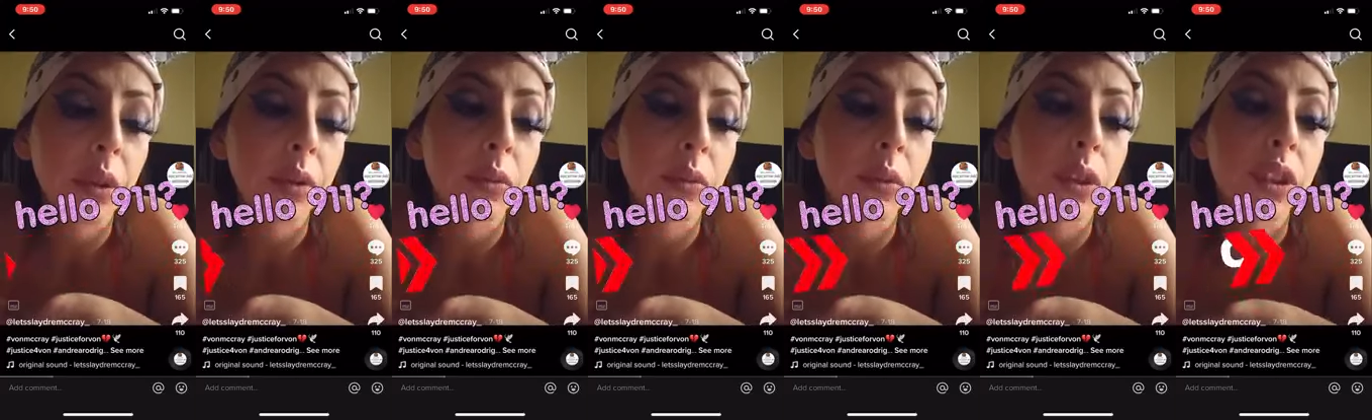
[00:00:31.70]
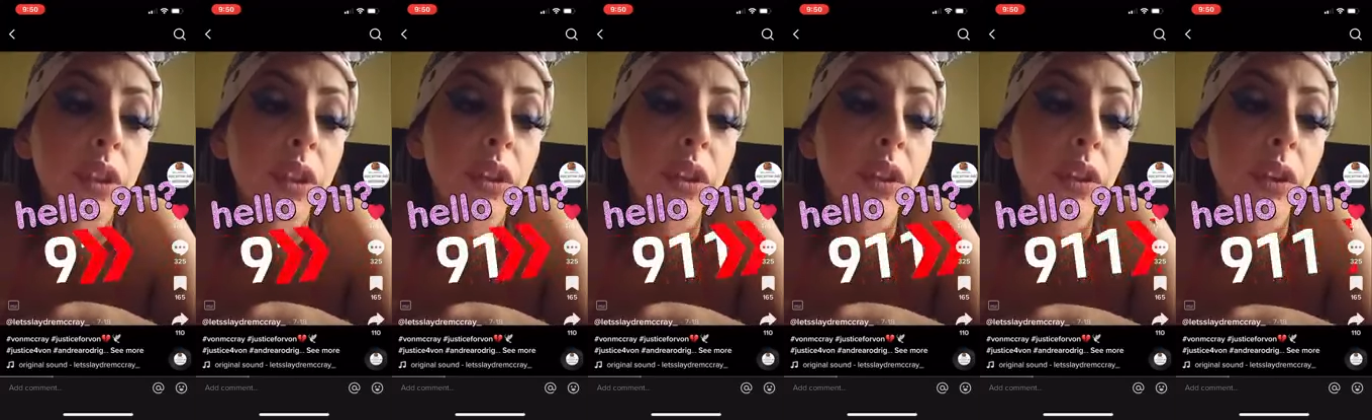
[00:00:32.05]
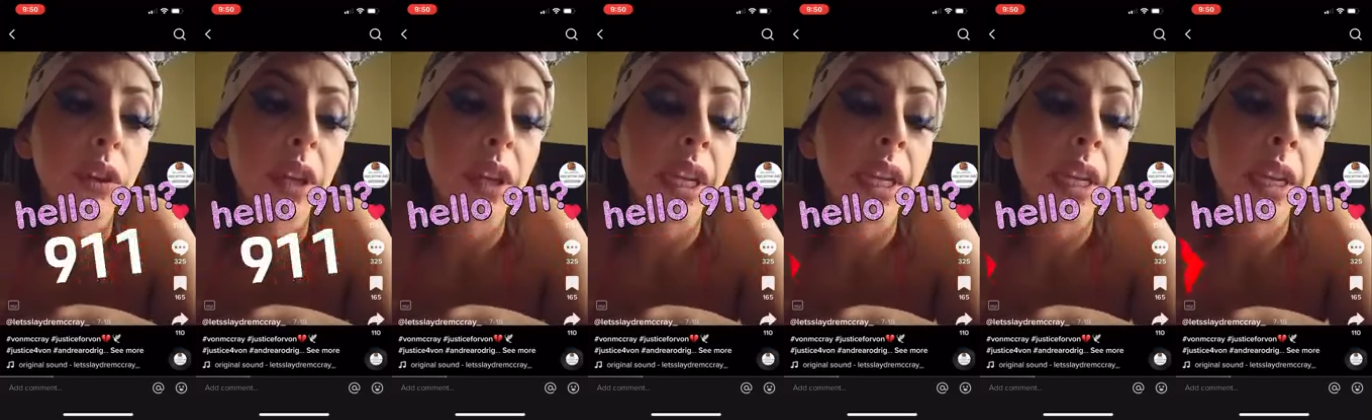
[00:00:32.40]
was
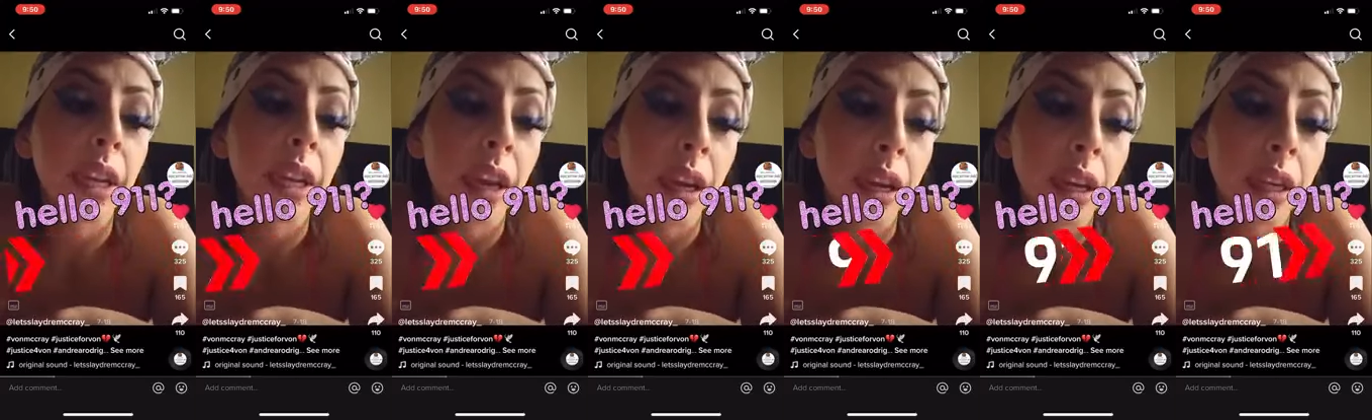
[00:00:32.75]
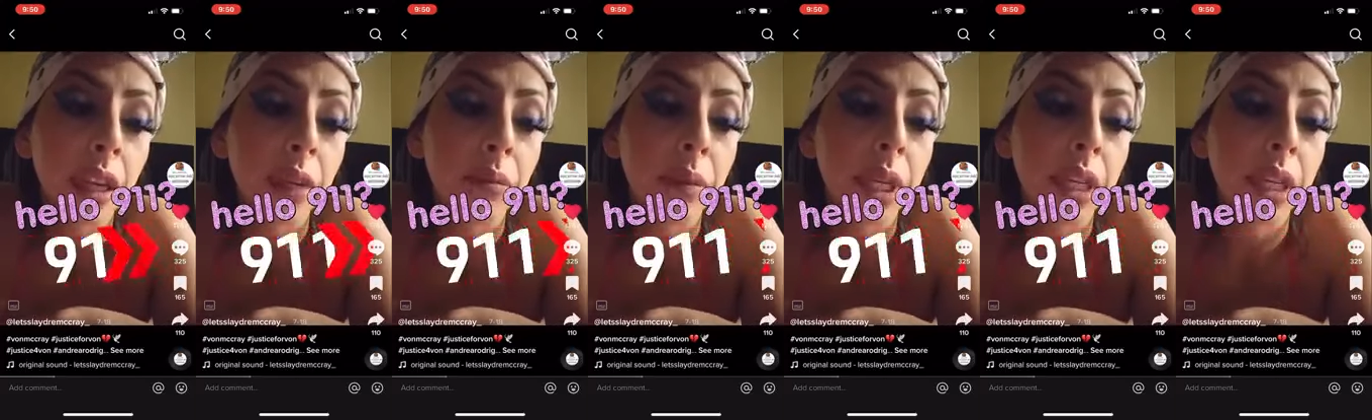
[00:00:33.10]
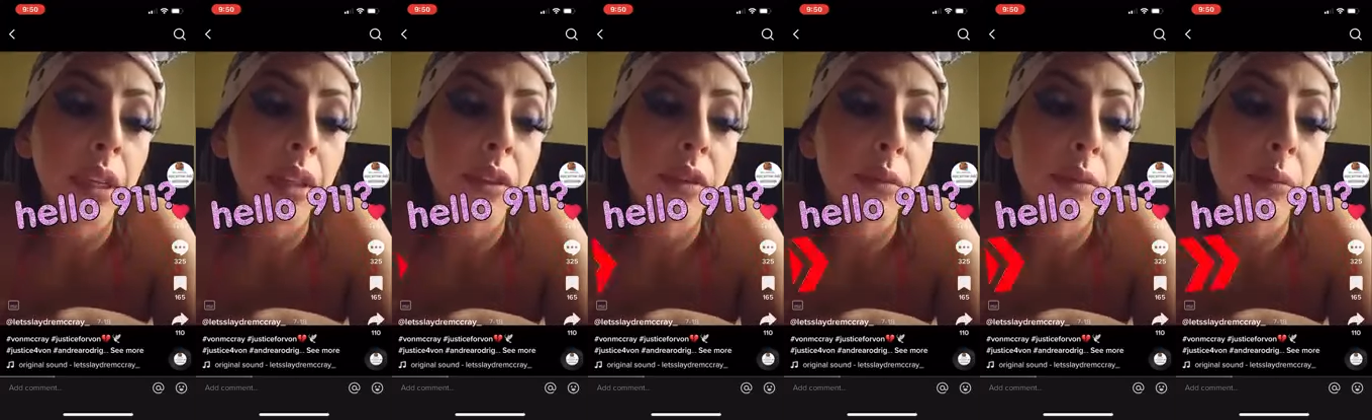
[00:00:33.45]
39
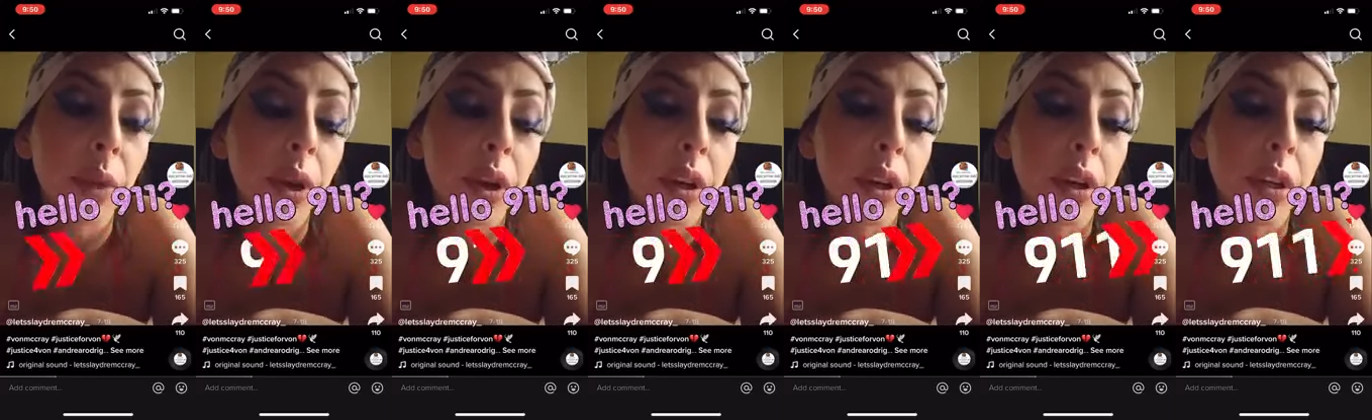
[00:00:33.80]
minutes apart.